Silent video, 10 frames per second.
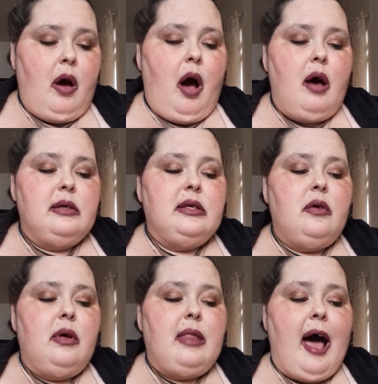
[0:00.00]

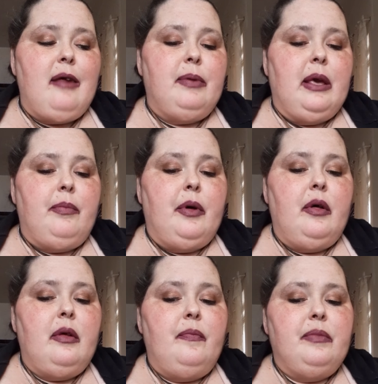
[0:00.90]
Also, a lot of
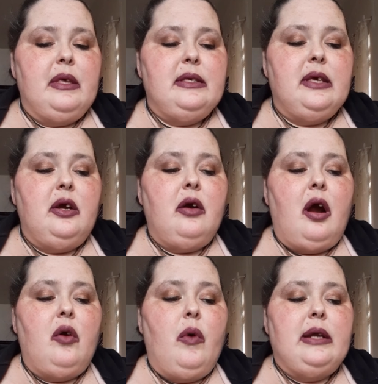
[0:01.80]
people this year
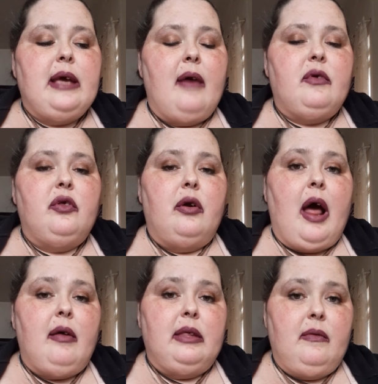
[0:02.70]
are going to have to learn
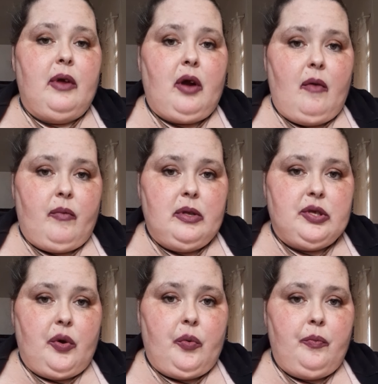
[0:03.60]
how to leave their comfort
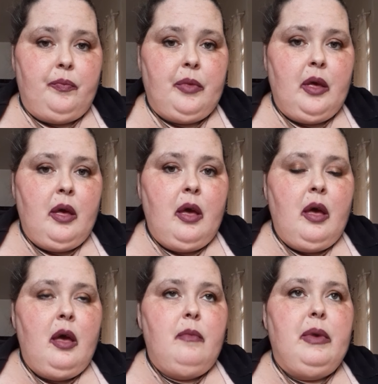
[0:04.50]
zone,
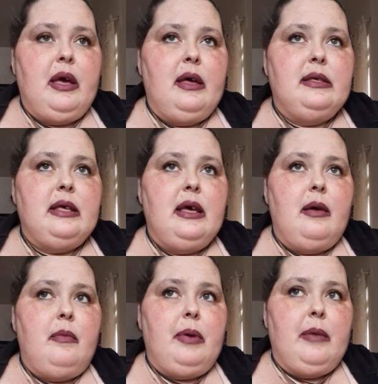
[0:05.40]
because
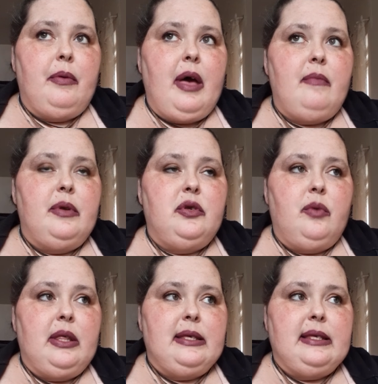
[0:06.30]
people have been
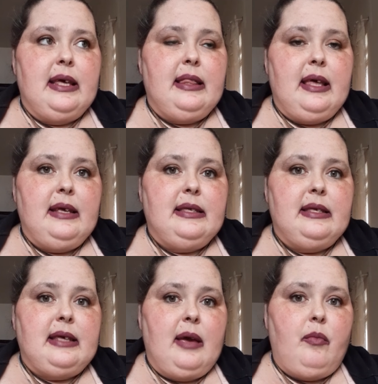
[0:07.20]
doing the same things the
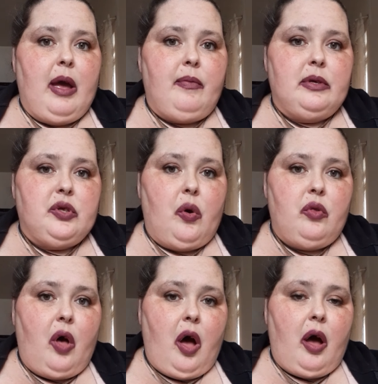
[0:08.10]
same way for so
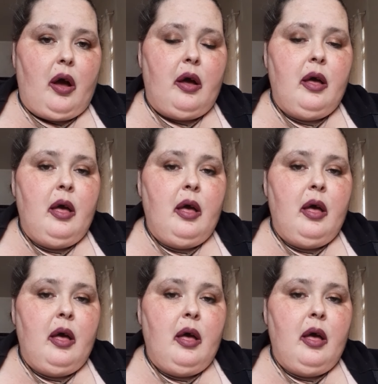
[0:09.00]
long.